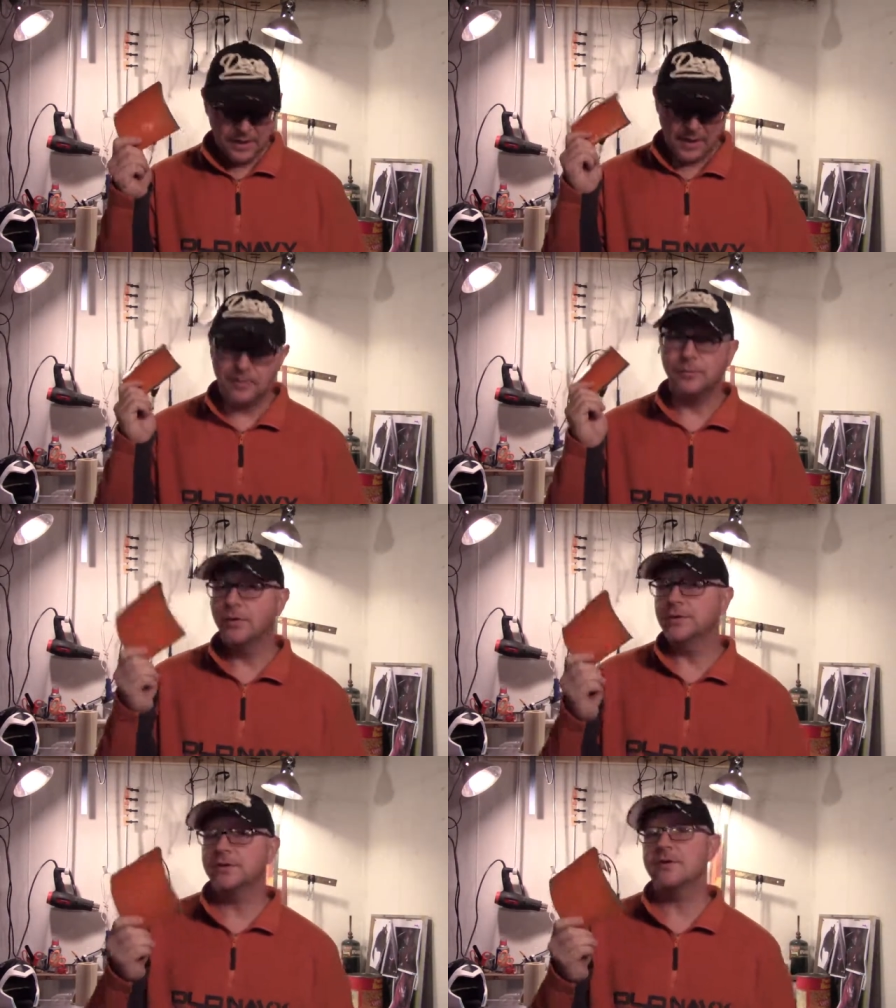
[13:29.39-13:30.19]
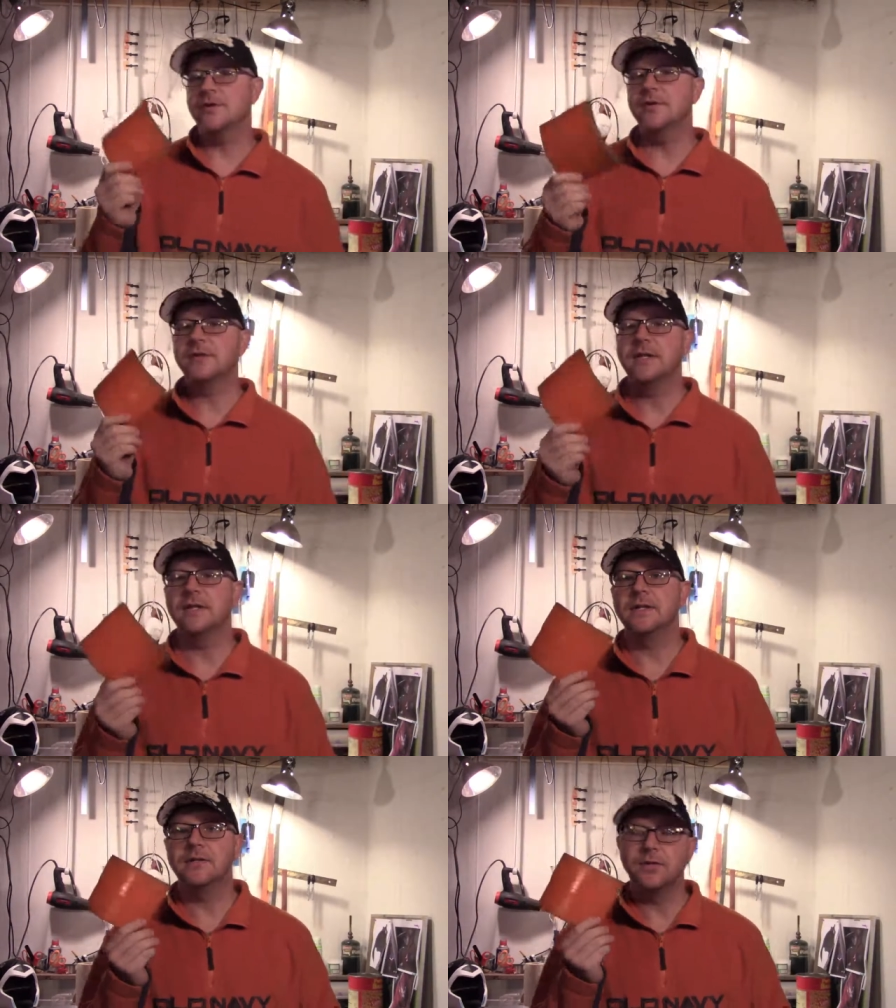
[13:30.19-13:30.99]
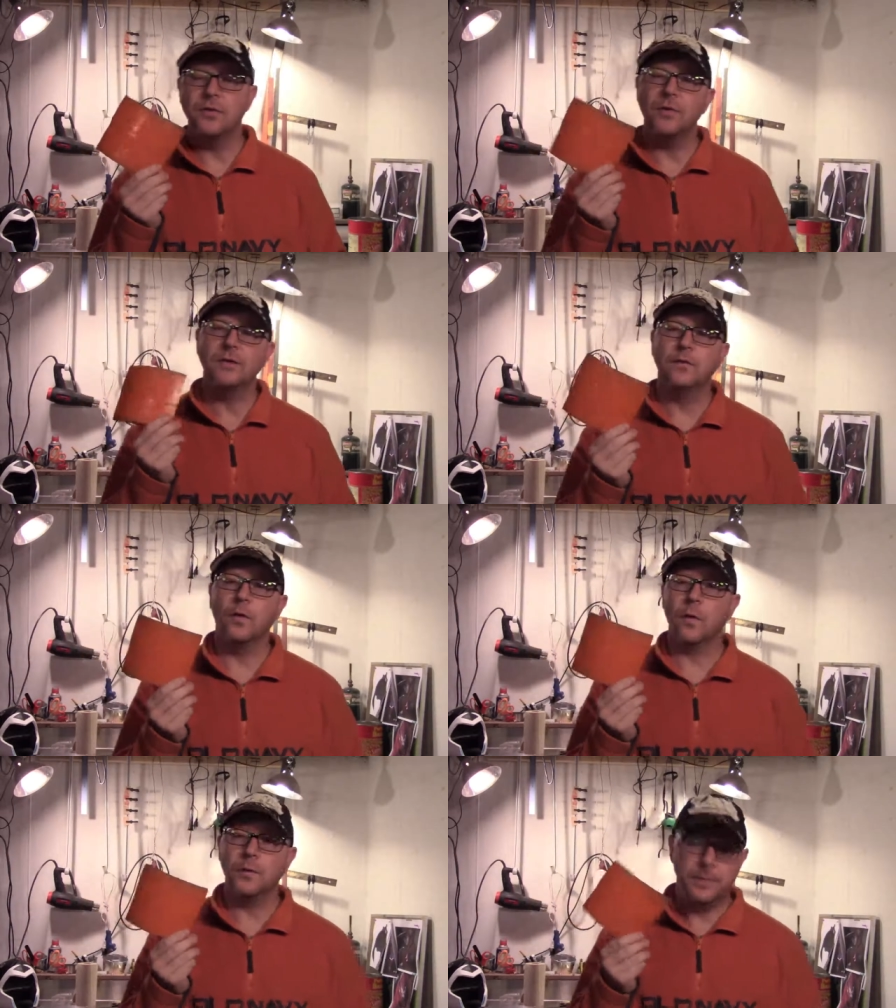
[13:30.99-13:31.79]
I'm going to start using this going forward